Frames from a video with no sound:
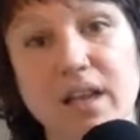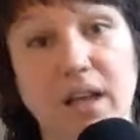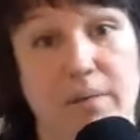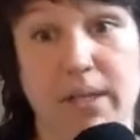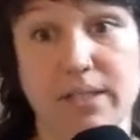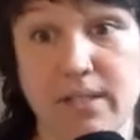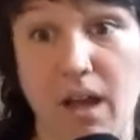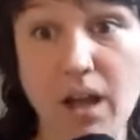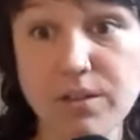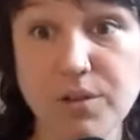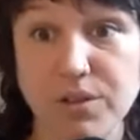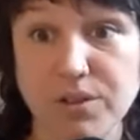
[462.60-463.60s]
that it's
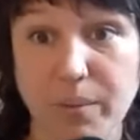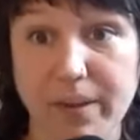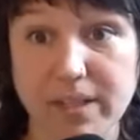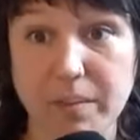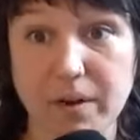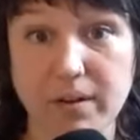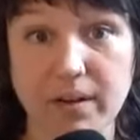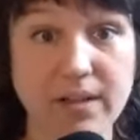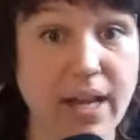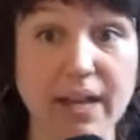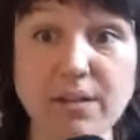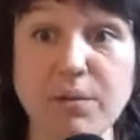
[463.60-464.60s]
not towards a romantic partner
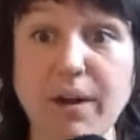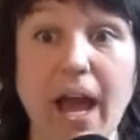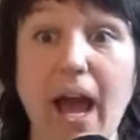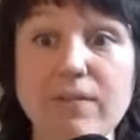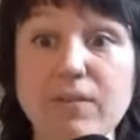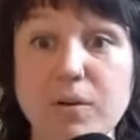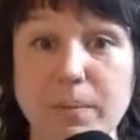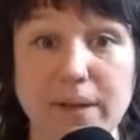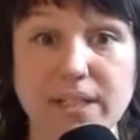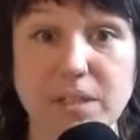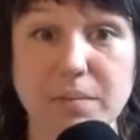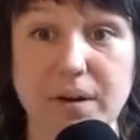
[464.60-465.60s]
because I don't have a
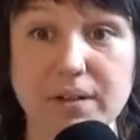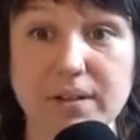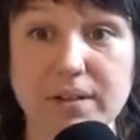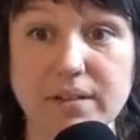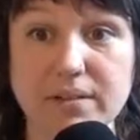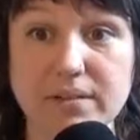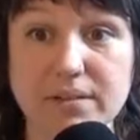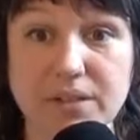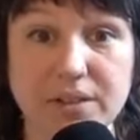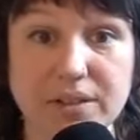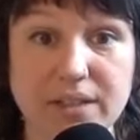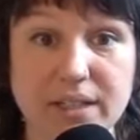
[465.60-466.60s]
romantic partner yeah.
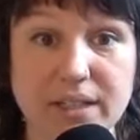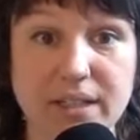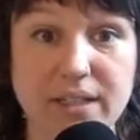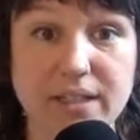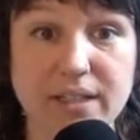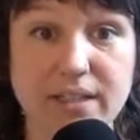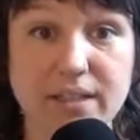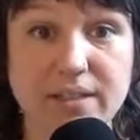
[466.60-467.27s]
currently. I